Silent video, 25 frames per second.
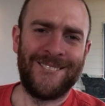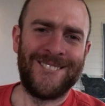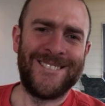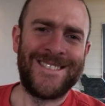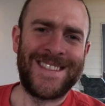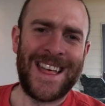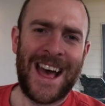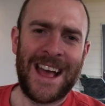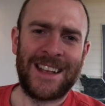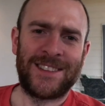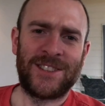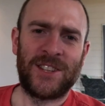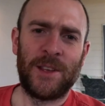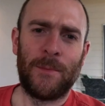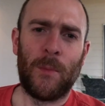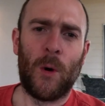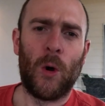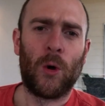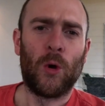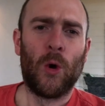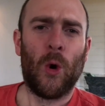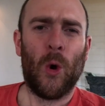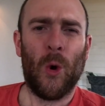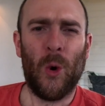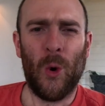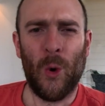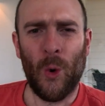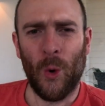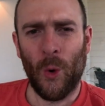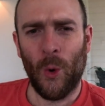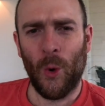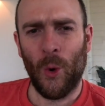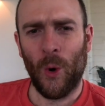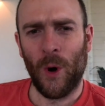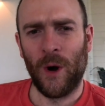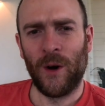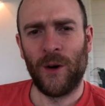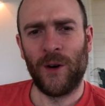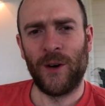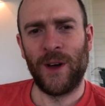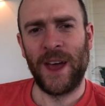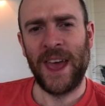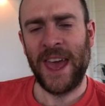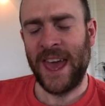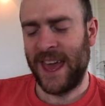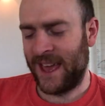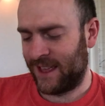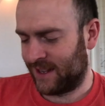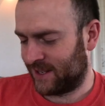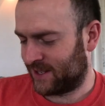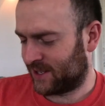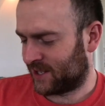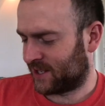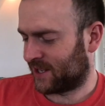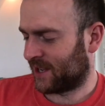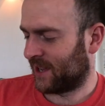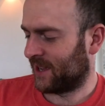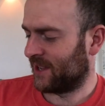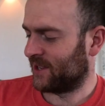That's the book. Who is